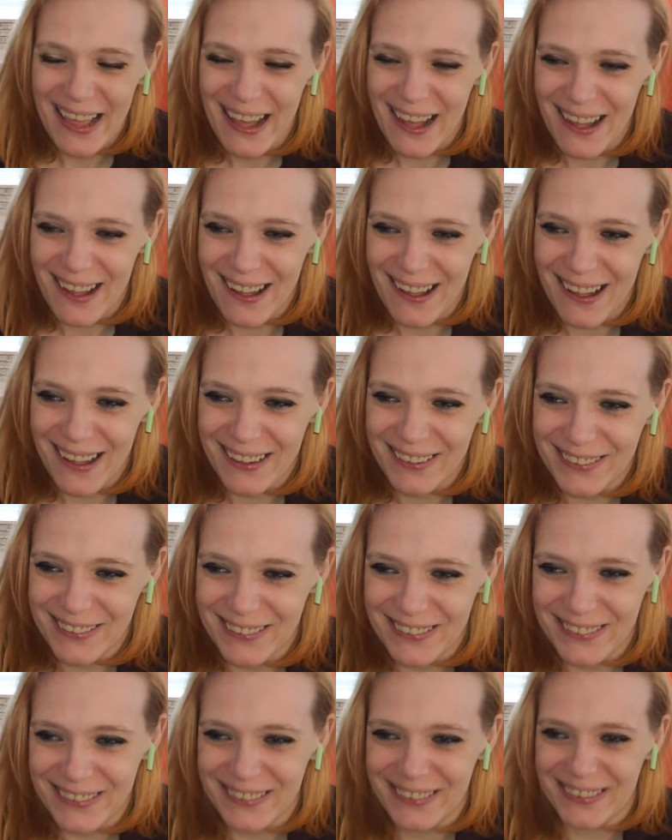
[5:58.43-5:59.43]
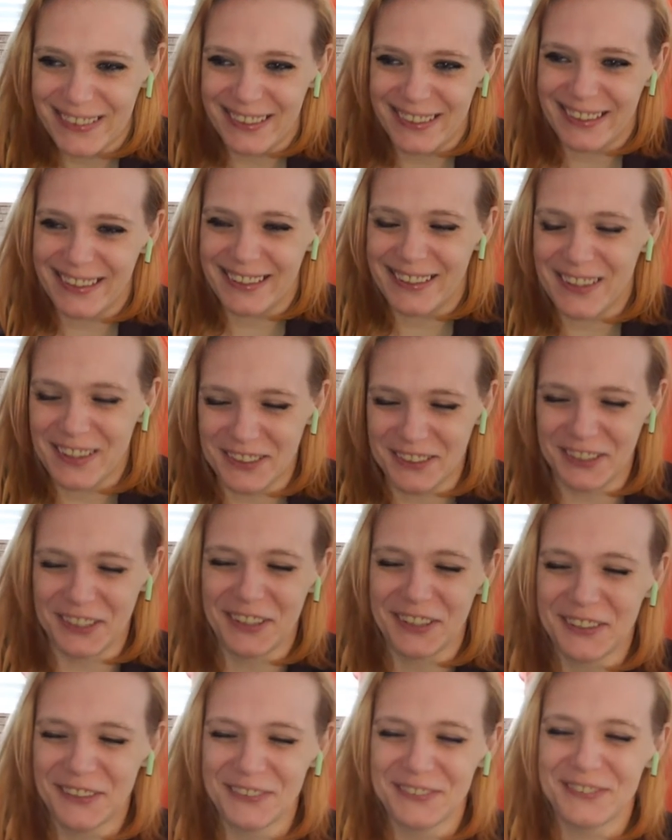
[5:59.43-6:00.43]
on the Doctor
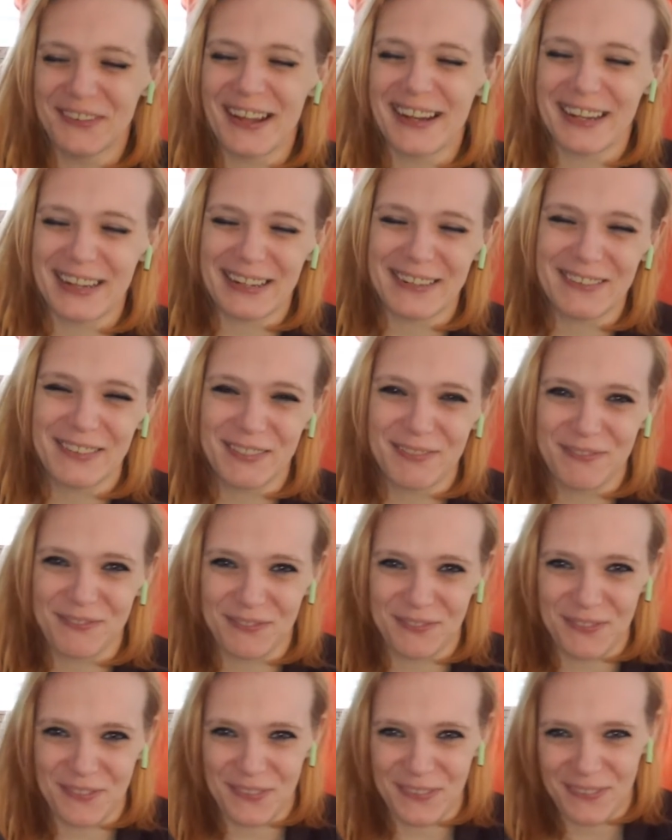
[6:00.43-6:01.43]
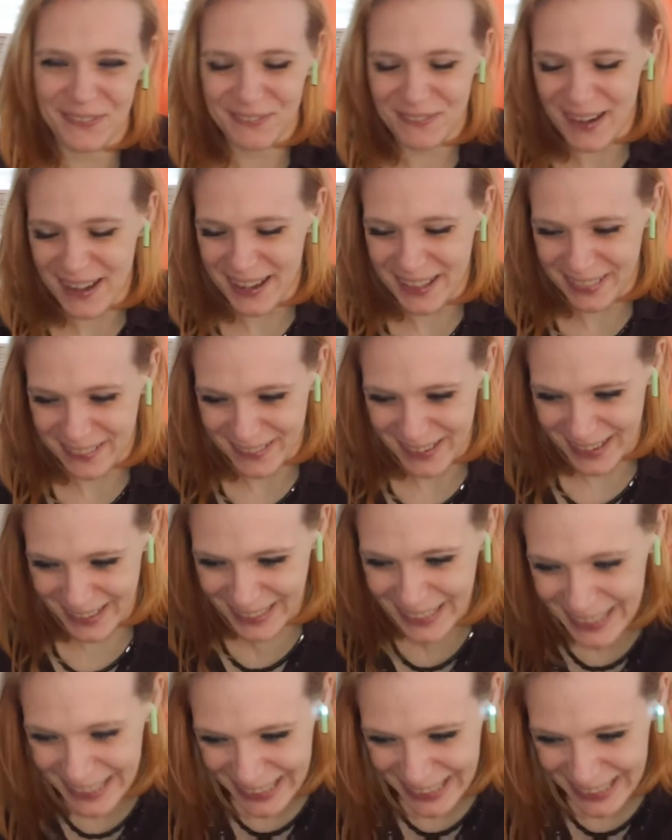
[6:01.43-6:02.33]
Who Reddit thread.